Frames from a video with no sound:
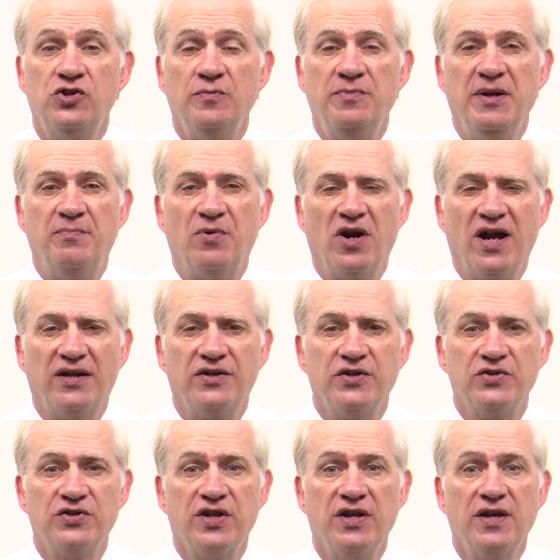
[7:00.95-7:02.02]
be
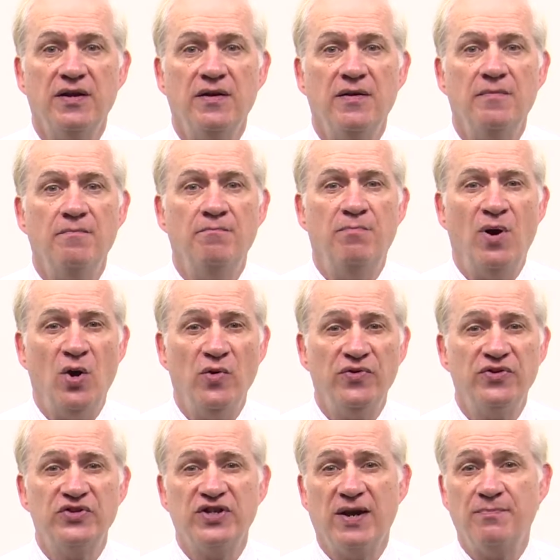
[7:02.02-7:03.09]
practiced both
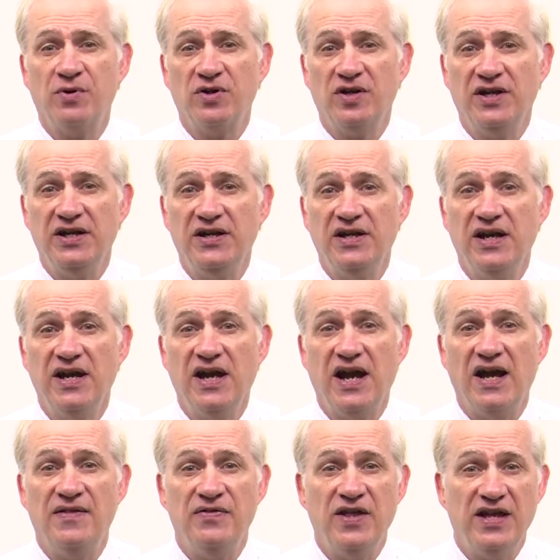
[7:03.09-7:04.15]
separately
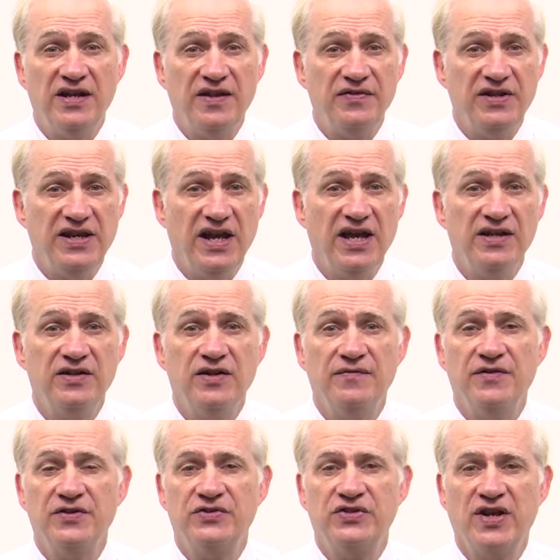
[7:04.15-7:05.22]
and then at the end of the
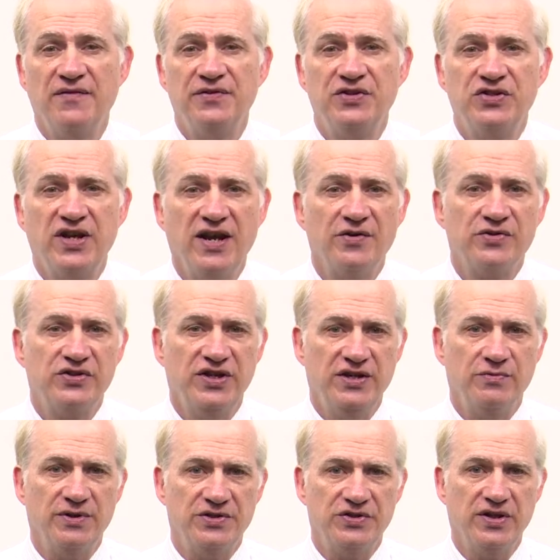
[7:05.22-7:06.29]
7-scale
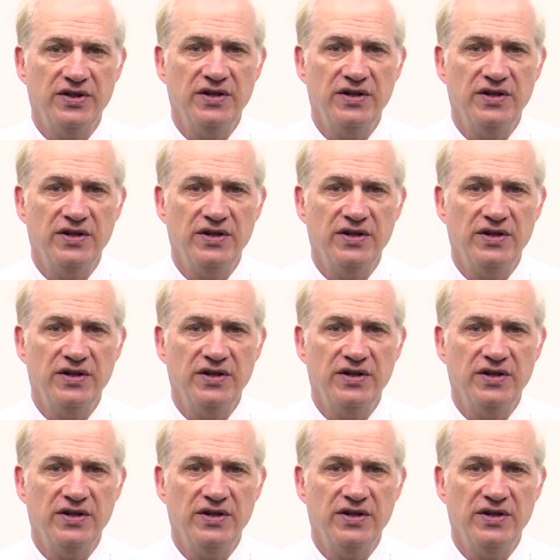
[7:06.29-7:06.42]
sequence.